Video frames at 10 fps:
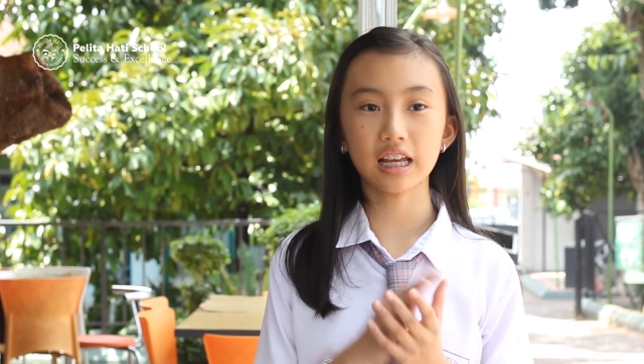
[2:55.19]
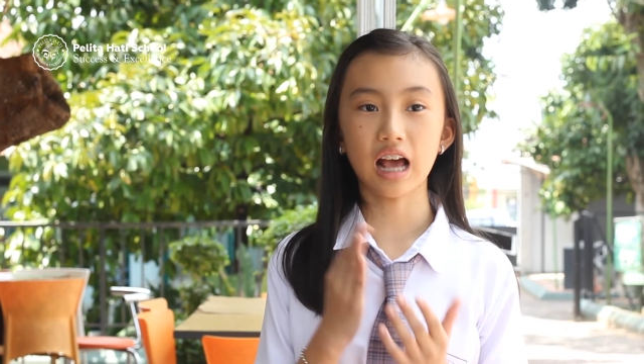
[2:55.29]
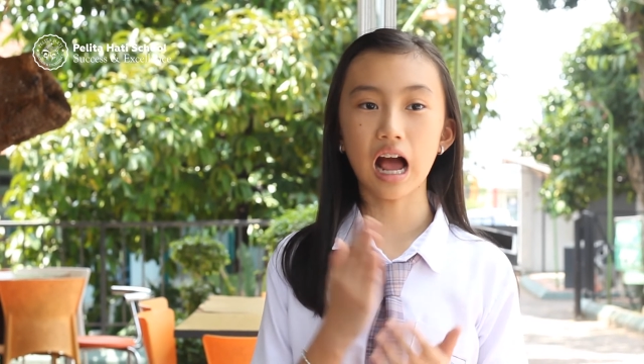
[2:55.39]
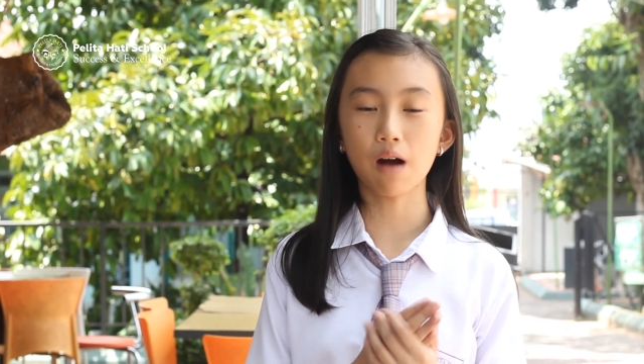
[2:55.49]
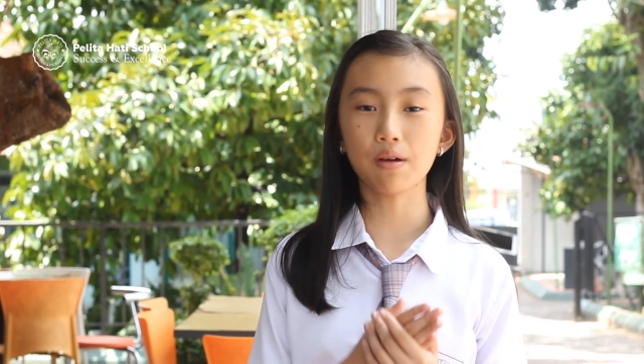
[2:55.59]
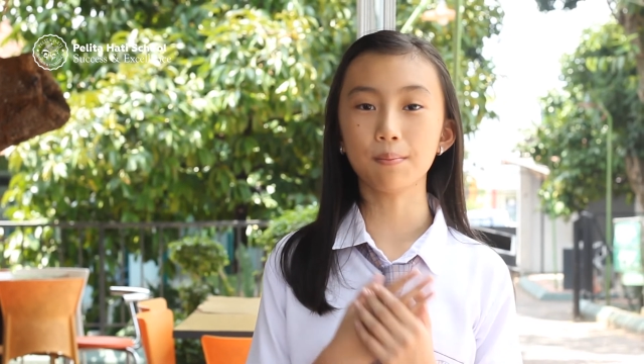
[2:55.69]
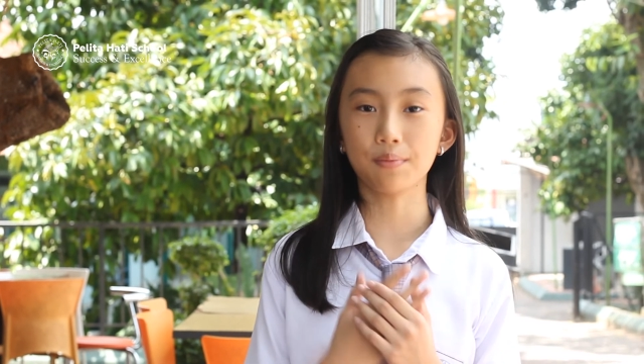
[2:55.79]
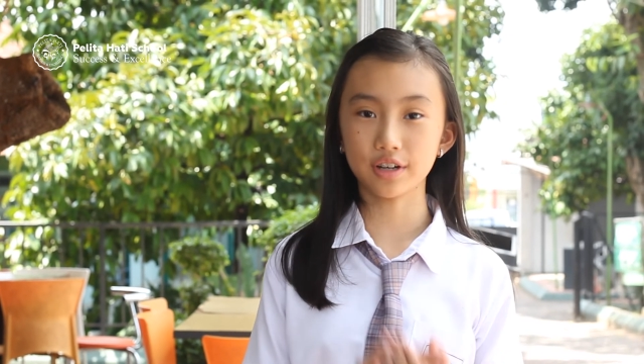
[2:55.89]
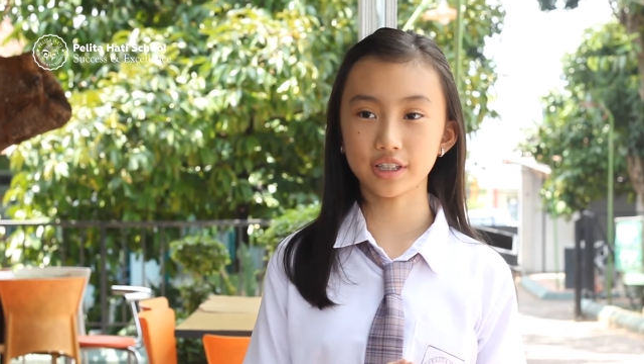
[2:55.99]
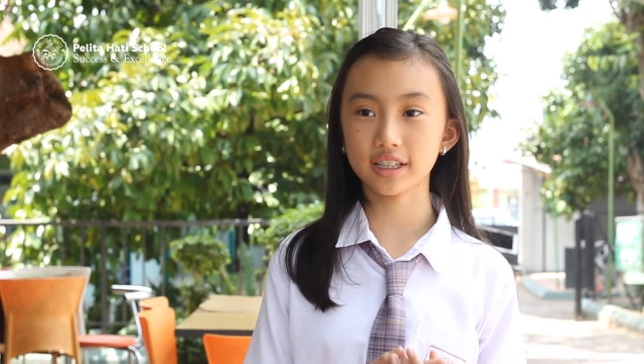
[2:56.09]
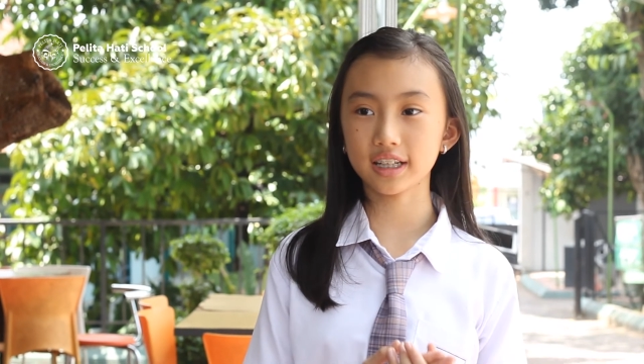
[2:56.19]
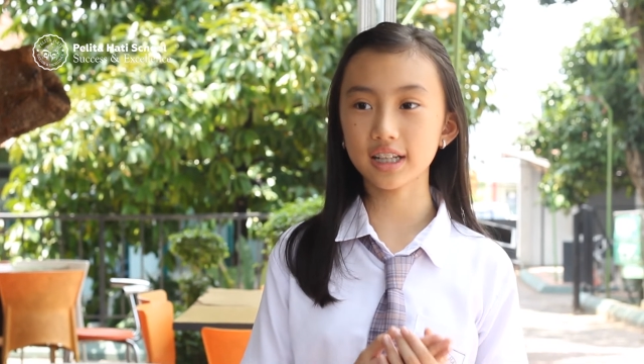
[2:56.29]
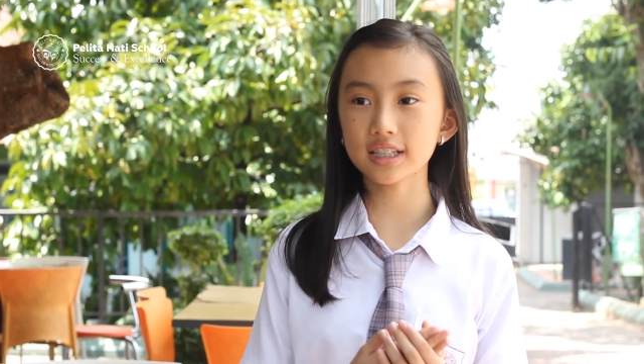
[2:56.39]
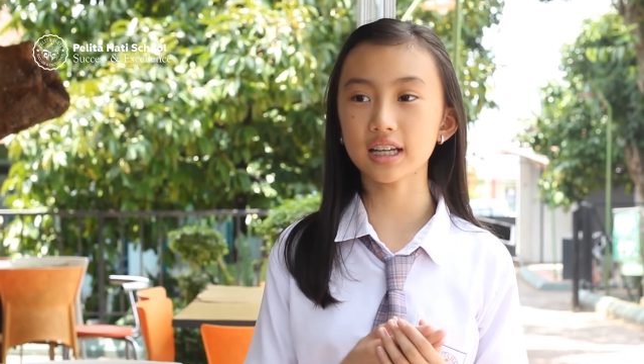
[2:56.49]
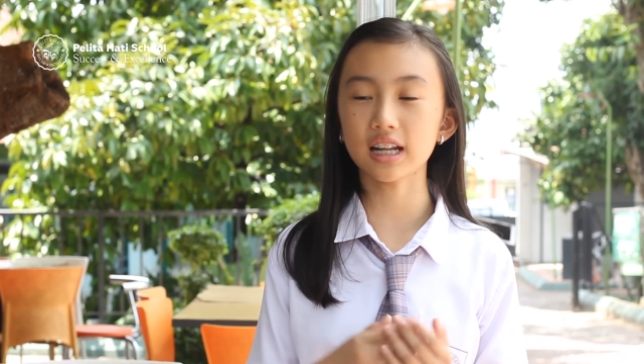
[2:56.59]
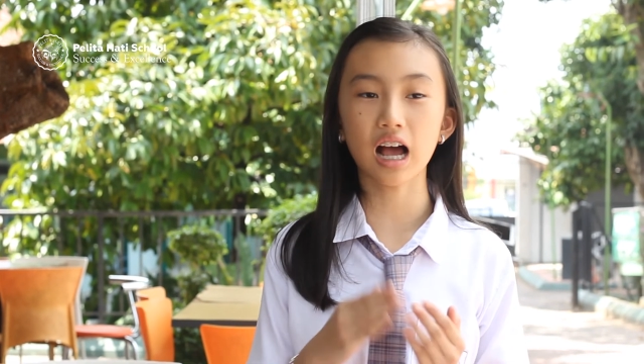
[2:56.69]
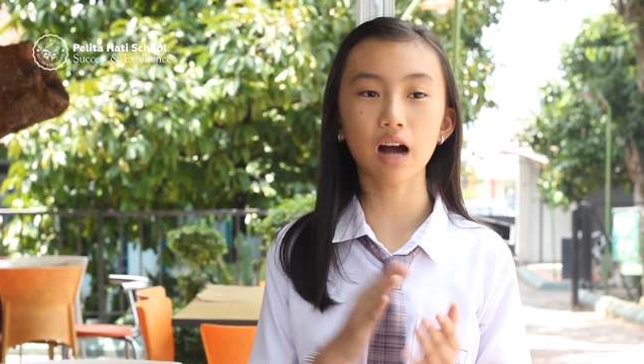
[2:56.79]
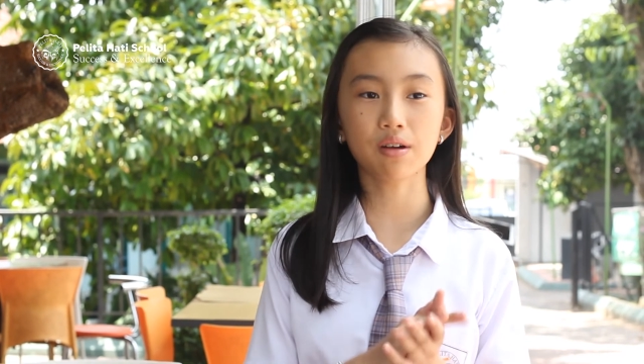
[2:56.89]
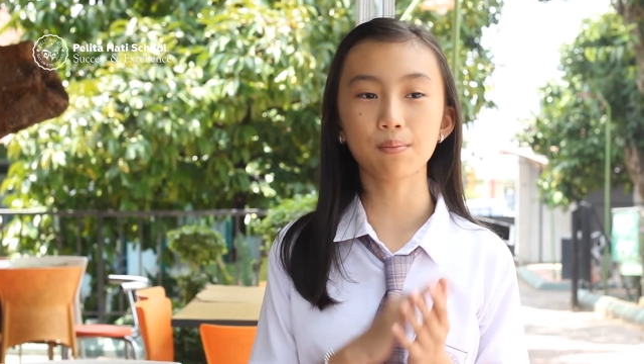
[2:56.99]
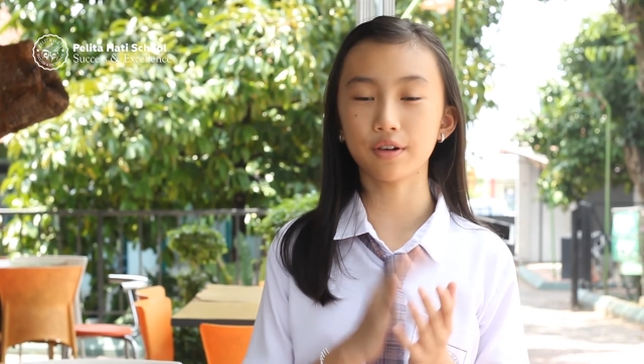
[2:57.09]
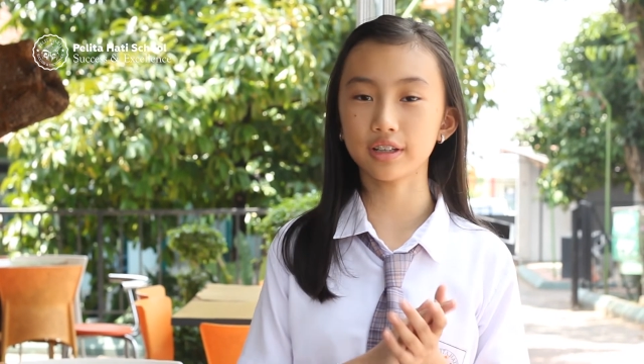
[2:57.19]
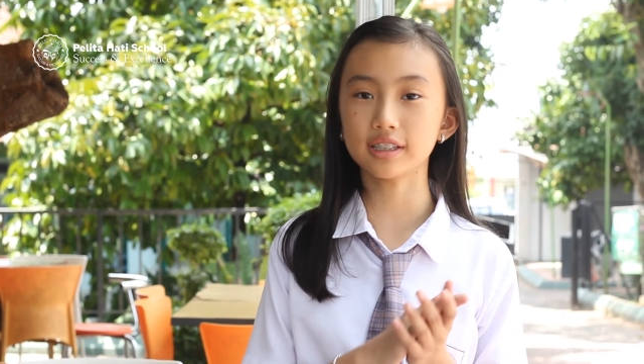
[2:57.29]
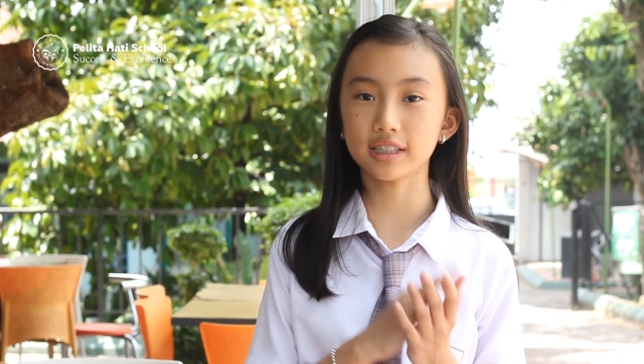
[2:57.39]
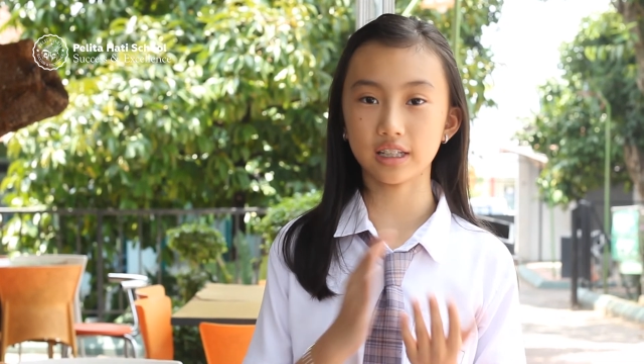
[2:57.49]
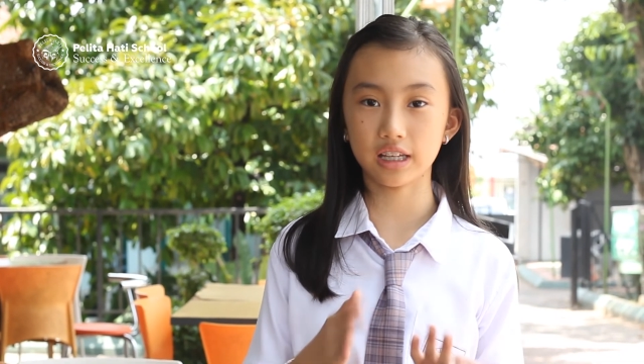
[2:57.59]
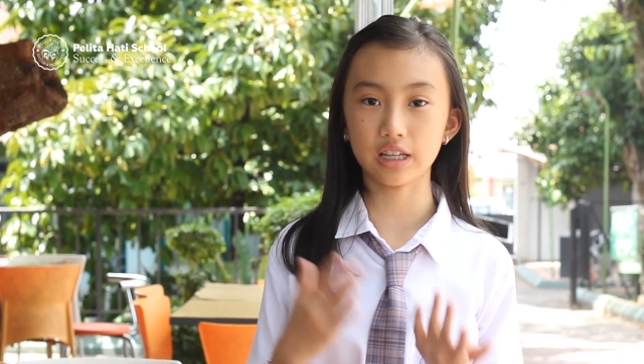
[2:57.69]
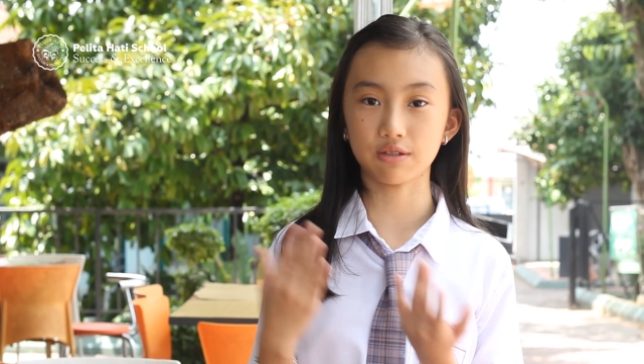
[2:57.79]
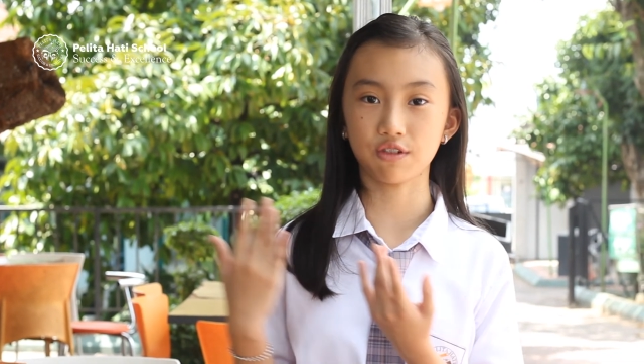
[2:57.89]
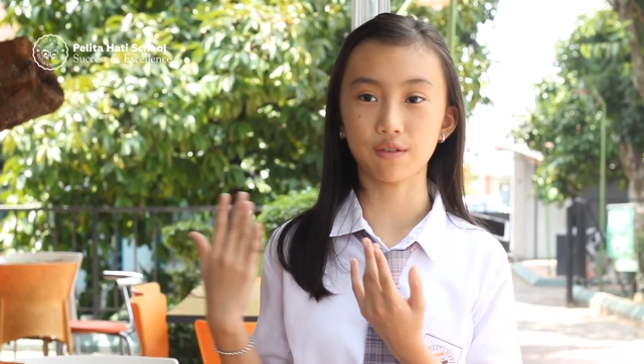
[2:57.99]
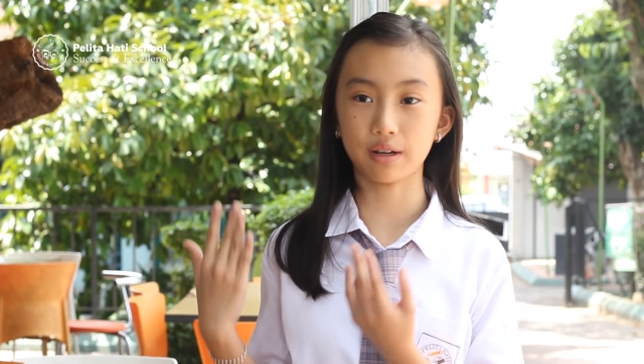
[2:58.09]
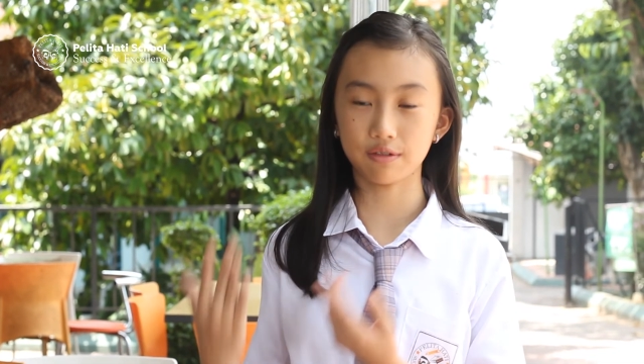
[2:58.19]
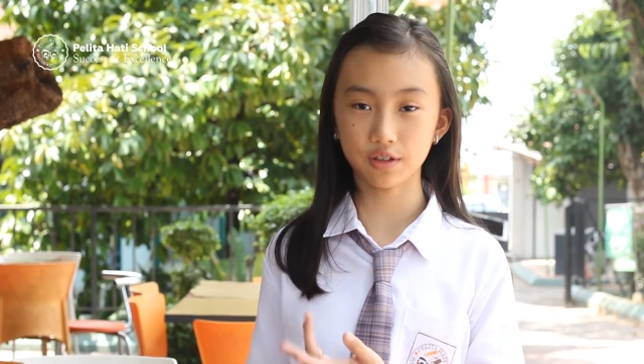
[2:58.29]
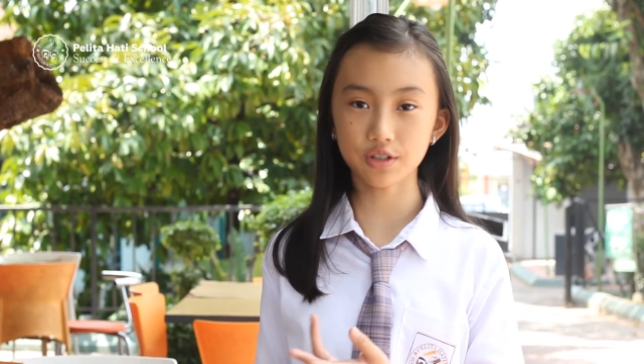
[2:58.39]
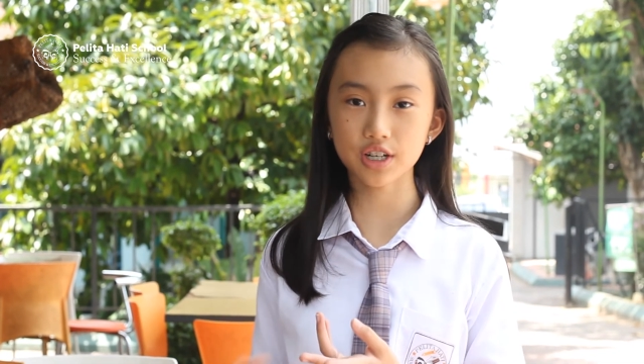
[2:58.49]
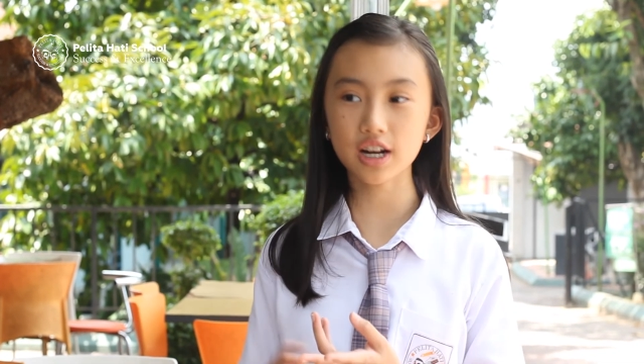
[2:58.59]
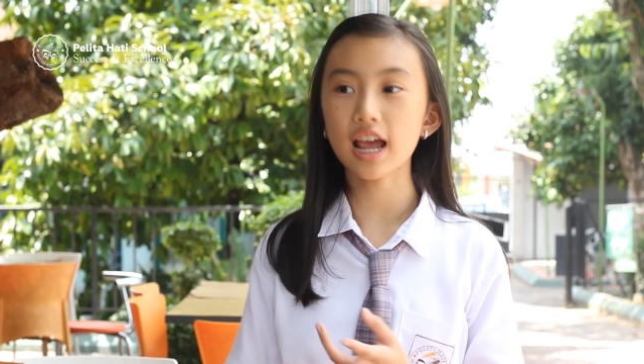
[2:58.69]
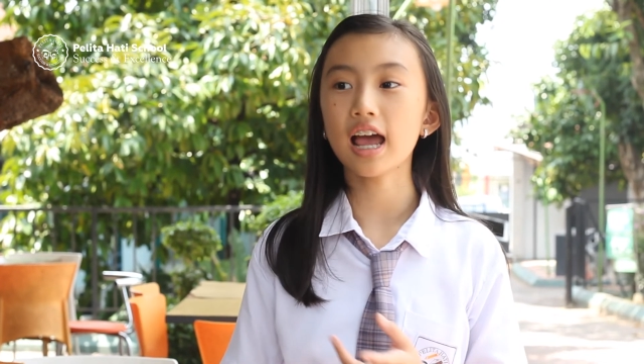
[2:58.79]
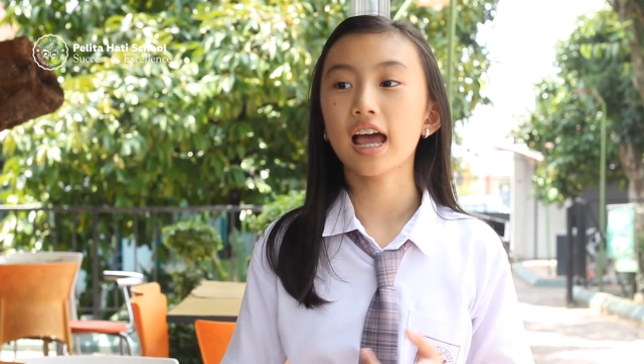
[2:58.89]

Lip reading: and how important it is and how important studying is for my future.